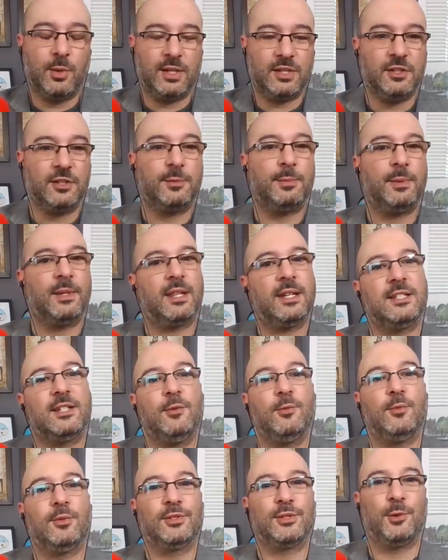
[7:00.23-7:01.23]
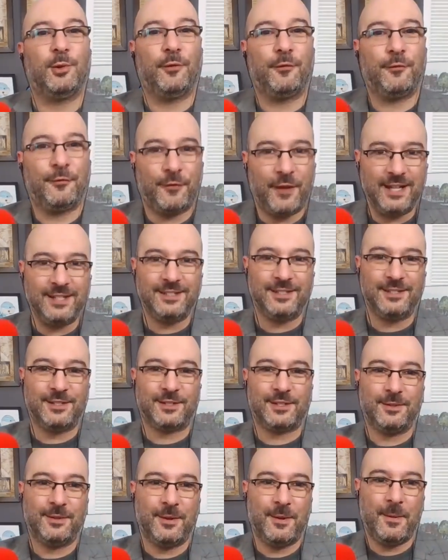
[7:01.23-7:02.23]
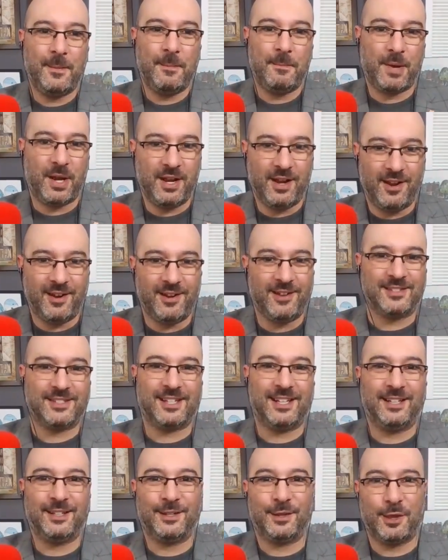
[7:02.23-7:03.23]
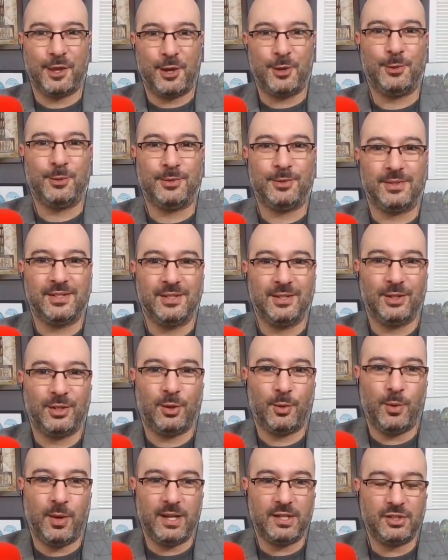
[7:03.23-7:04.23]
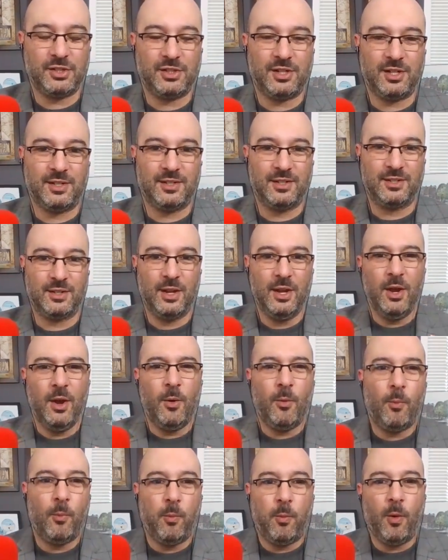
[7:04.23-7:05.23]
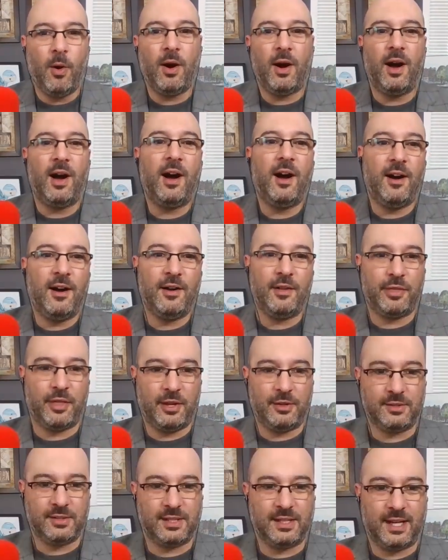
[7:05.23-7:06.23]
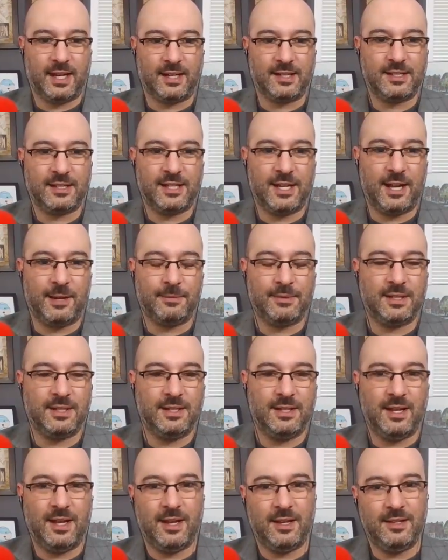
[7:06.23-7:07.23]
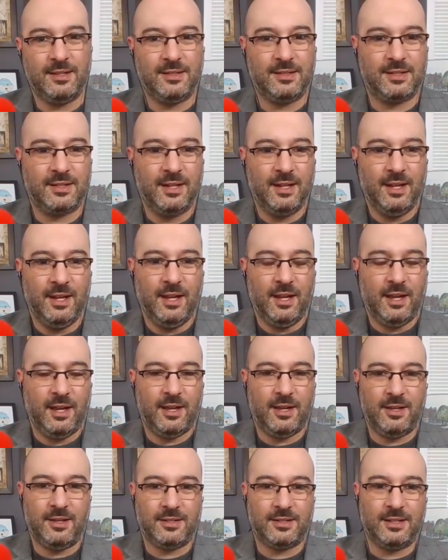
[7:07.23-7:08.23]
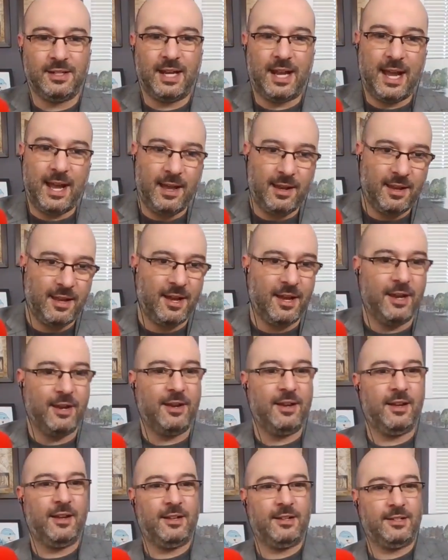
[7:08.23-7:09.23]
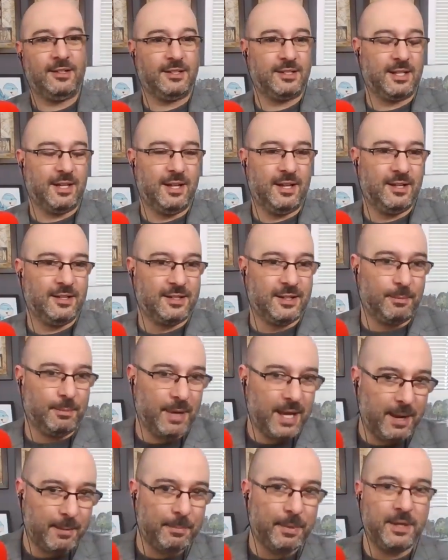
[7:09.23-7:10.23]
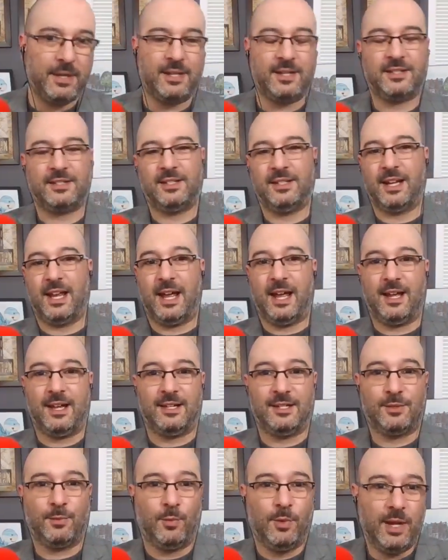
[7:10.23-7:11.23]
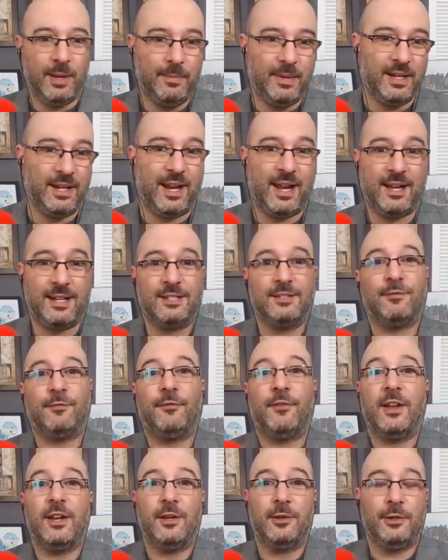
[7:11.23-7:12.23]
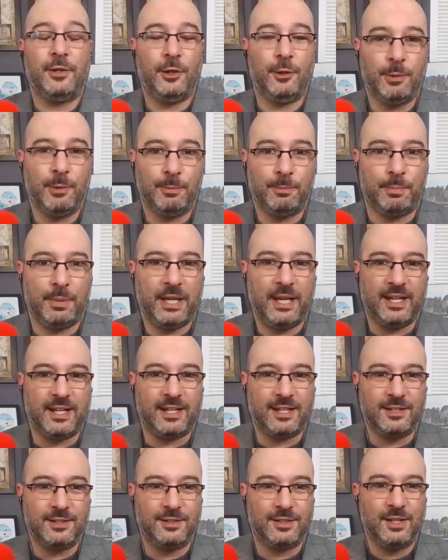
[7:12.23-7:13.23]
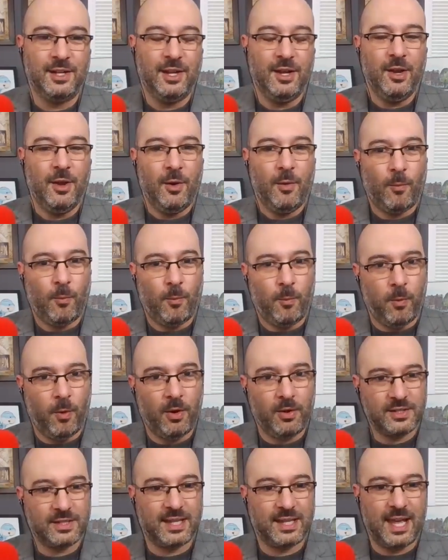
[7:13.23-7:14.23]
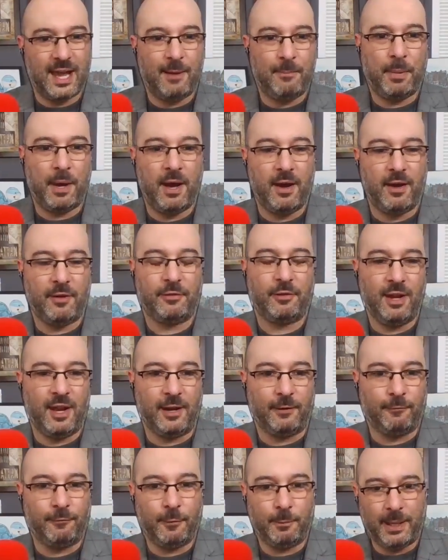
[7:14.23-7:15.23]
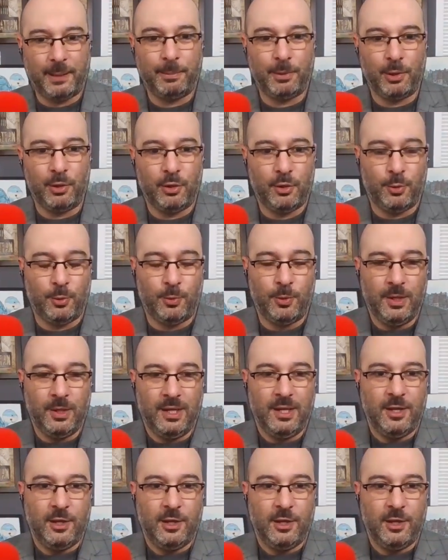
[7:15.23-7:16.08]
questions, but they don't want to offend by asking those questions. What are those next steps as an ally and as a Black person, as women, as fellow human beings? What's that path like for people who